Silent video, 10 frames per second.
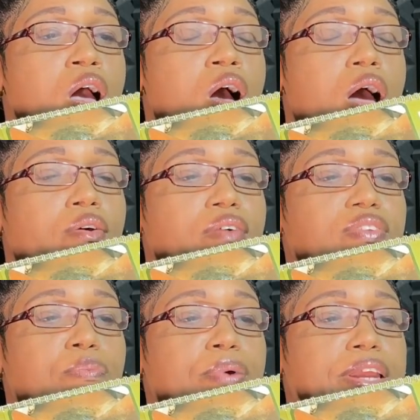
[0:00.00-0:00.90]
around
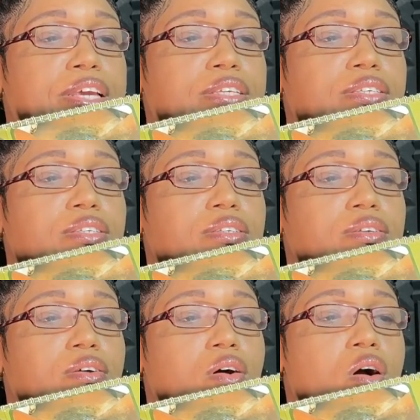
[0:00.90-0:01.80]
the penis,
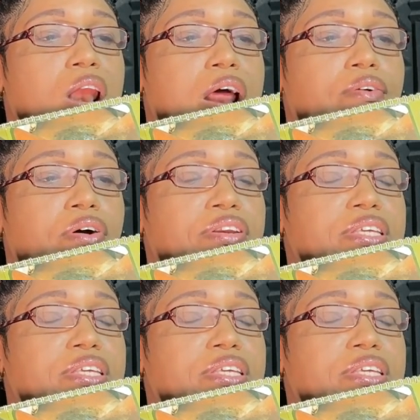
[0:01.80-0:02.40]
all around.